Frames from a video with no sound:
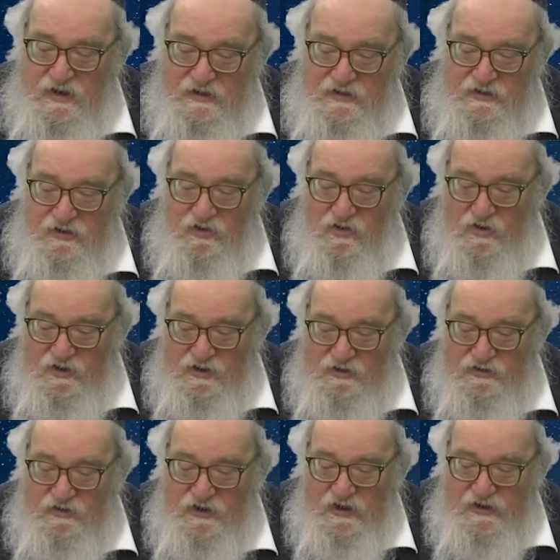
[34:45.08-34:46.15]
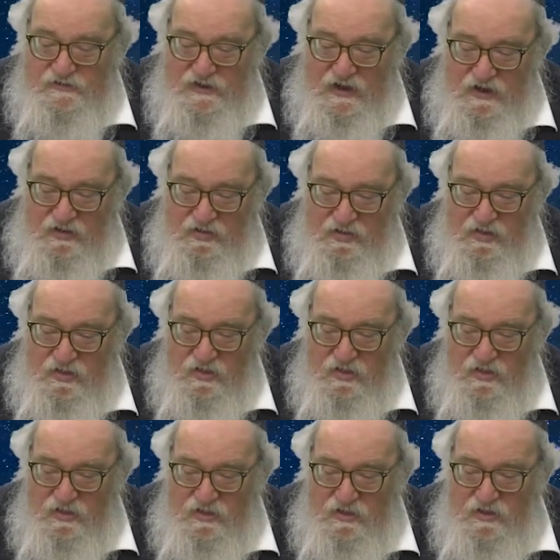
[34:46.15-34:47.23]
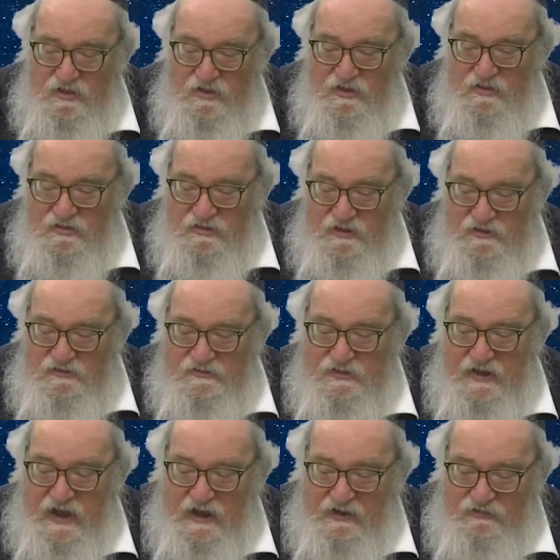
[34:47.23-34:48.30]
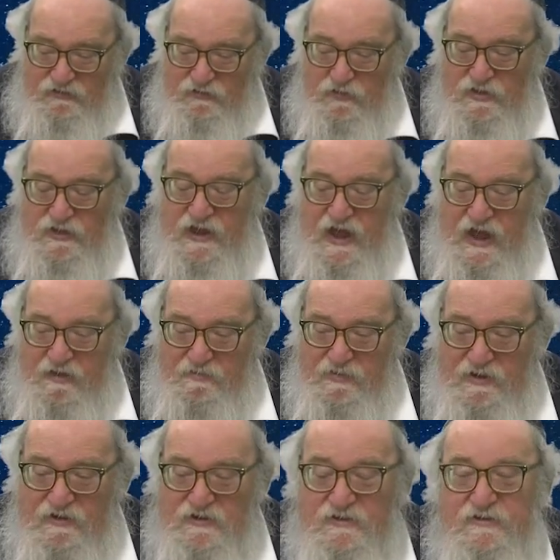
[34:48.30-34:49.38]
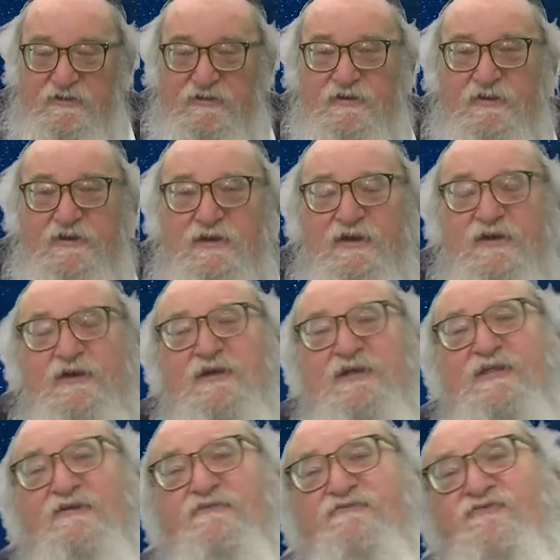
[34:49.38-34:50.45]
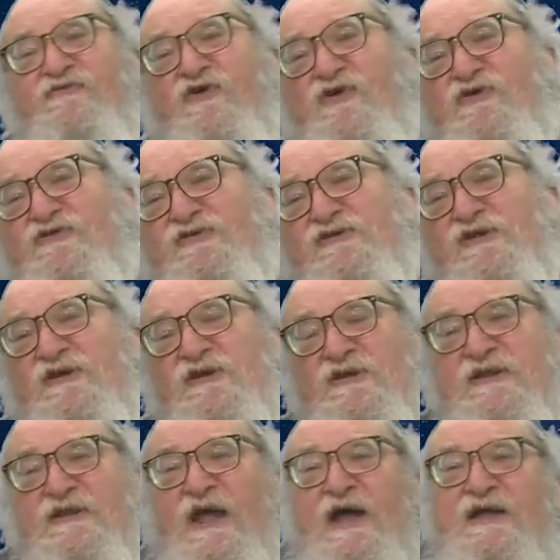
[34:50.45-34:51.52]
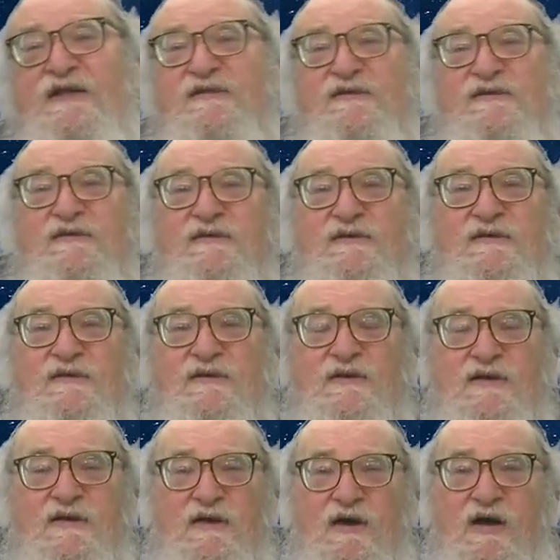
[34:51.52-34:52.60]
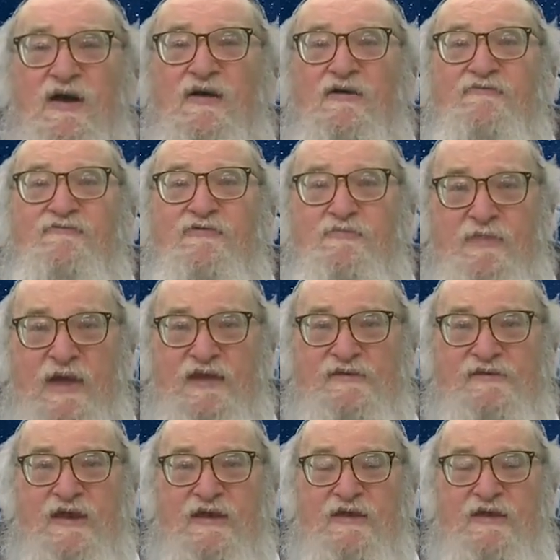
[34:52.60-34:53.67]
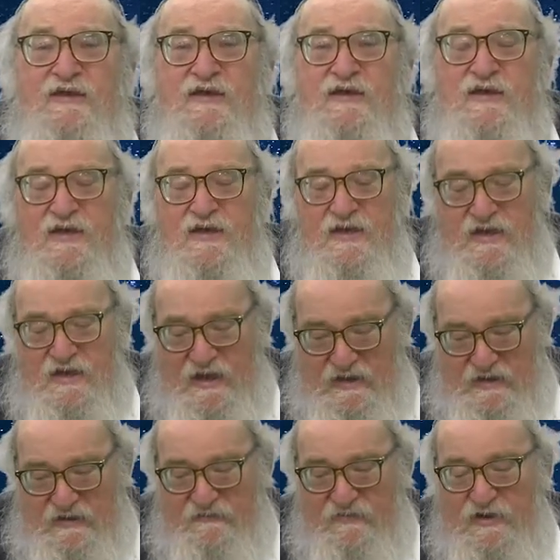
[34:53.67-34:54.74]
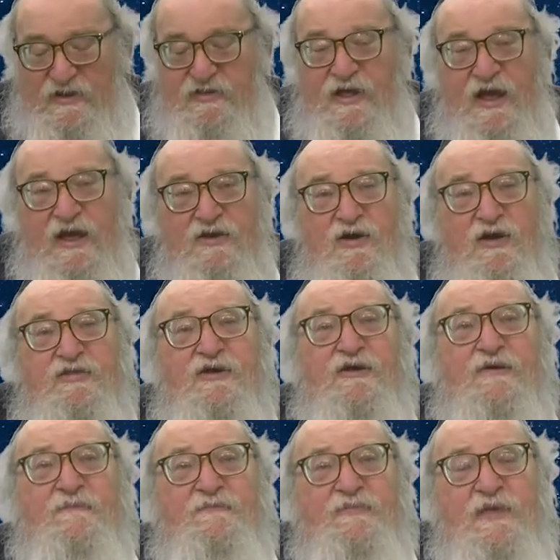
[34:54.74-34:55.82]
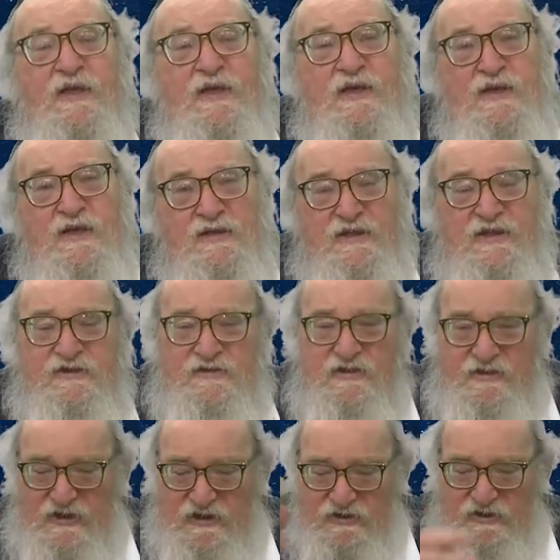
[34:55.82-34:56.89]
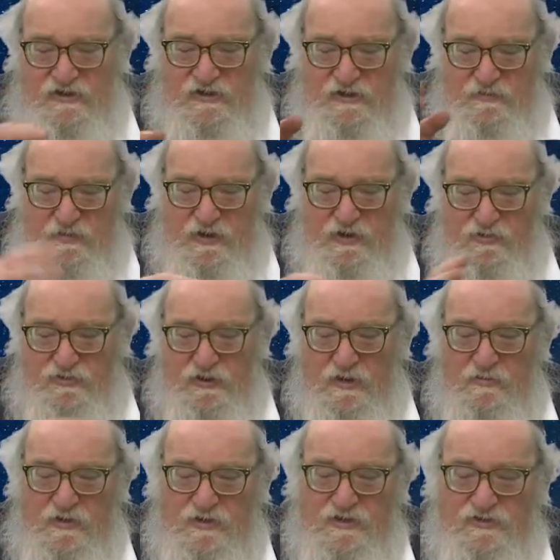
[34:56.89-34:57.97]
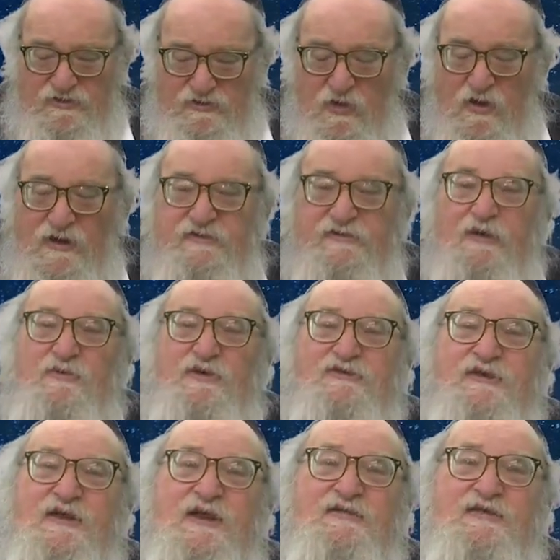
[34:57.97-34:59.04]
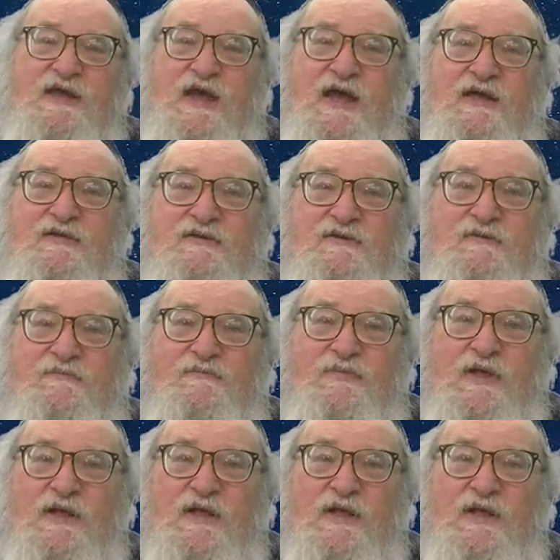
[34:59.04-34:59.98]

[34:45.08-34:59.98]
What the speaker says: And according to Chazal, this actually happened the first night of Pesach. And even in the Haggadah, at least in the Piyutim, in the songs that we sing at the end,